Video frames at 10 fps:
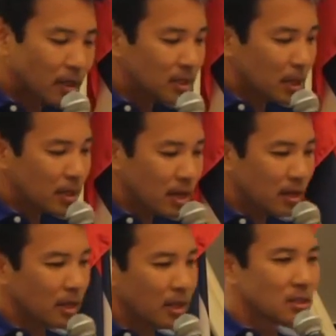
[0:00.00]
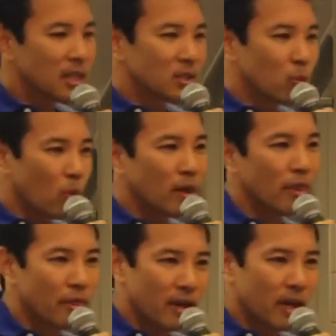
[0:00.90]
Because I think that's
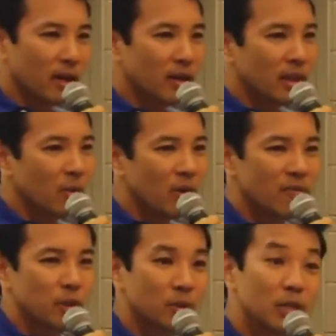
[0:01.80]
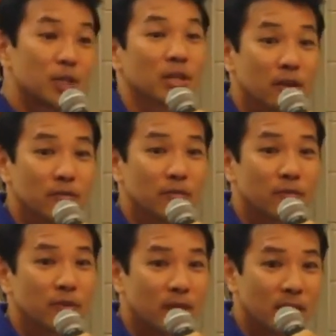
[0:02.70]
one thing that we have a tradition
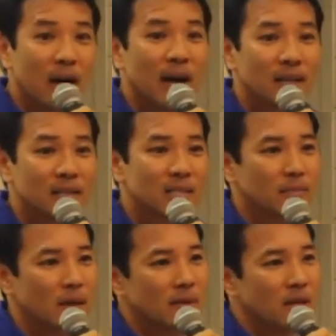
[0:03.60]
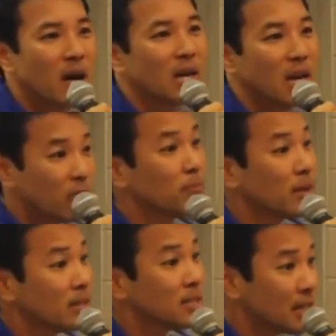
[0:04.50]
of in the islands that maybe not every
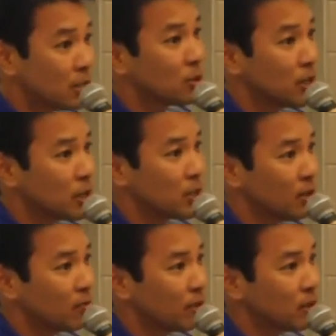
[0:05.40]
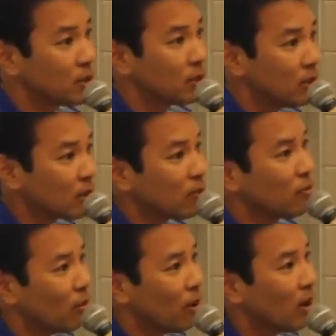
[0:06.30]
place has a tradition of, is to
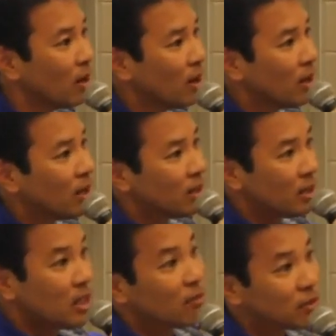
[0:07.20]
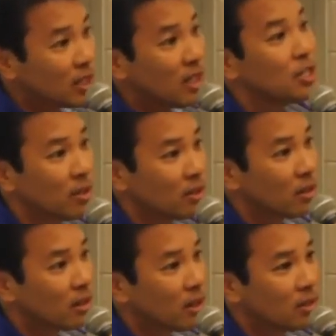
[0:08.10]
look for the gifts in each
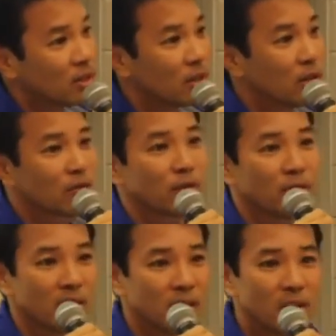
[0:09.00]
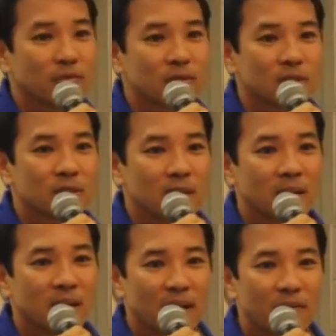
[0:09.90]
other and to look for the gifts
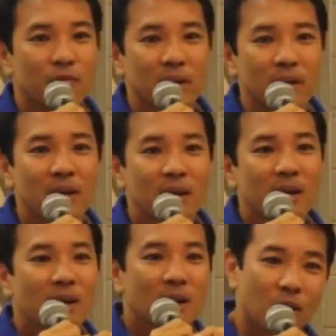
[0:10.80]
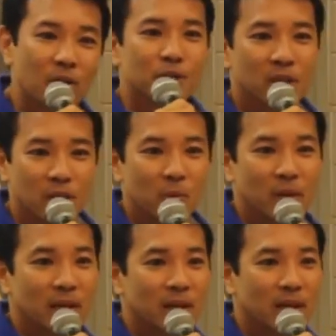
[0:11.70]
in every culture that
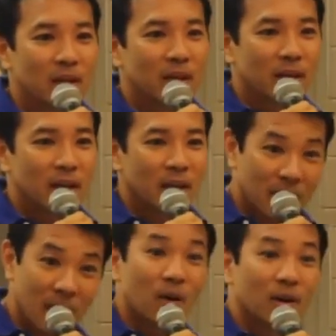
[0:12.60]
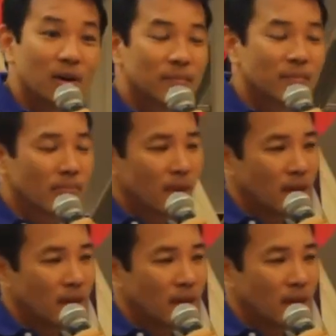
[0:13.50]
we encounter.